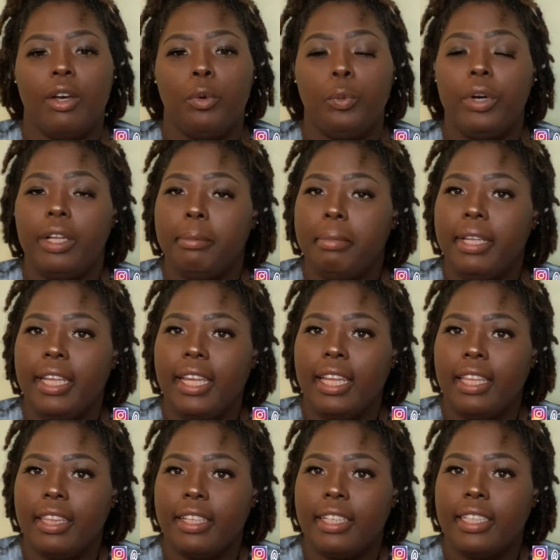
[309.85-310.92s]
One
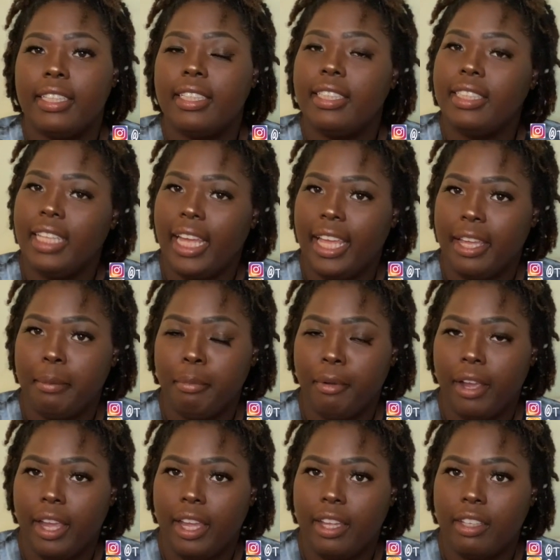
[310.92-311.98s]
being the Daiya
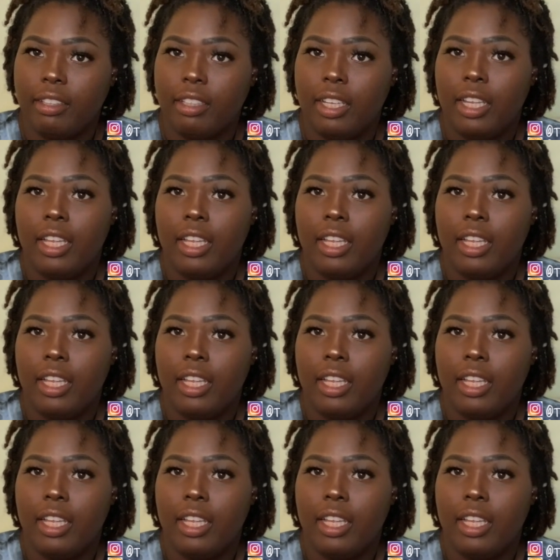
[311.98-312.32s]
brand.